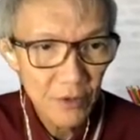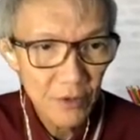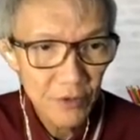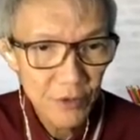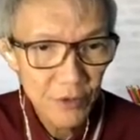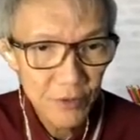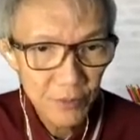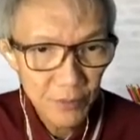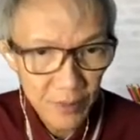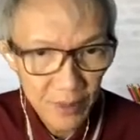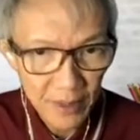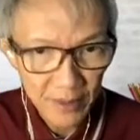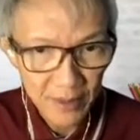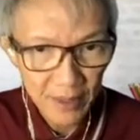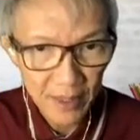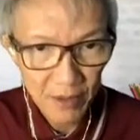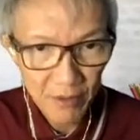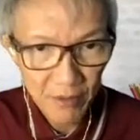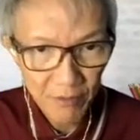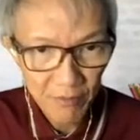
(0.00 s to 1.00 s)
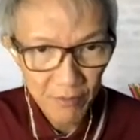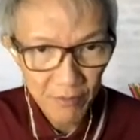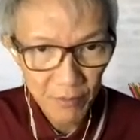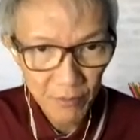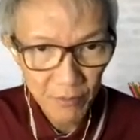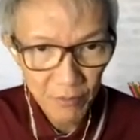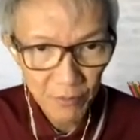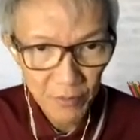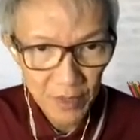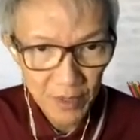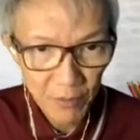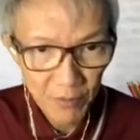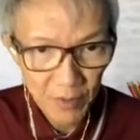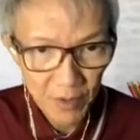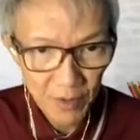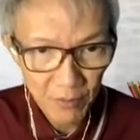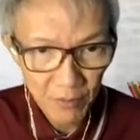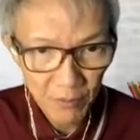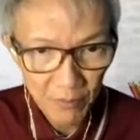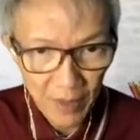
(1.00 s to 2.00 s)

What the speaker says: do it is we will